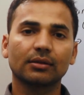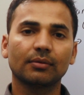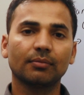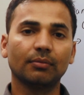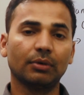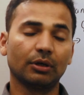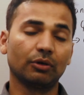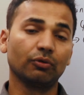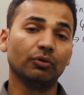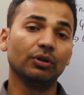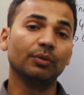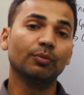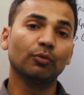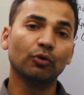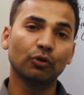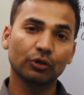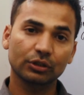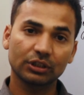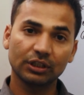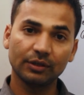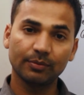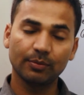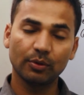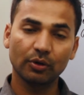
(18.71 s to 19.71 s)
but we
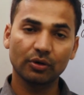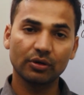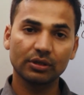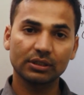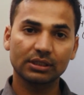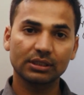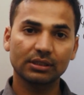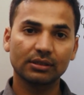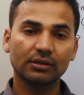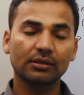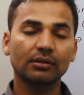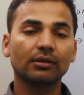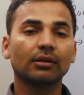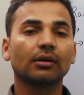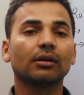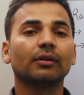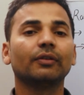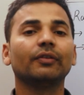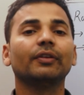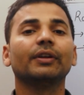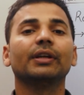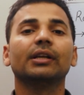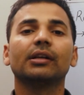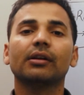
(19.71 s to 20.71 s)
mostly focus on
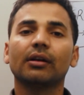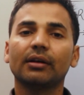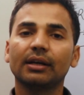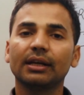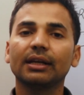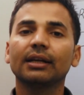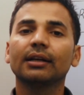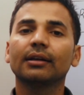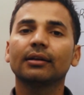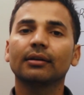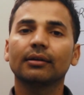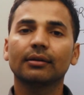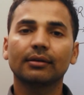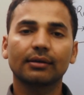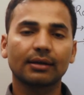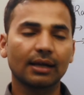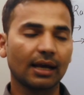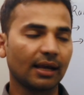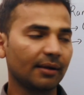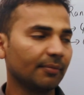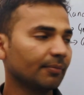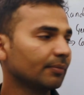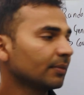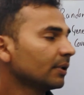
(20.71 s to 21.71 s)
the running
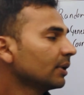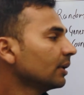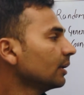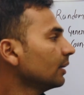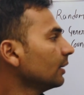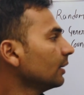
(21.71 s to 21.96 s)
time.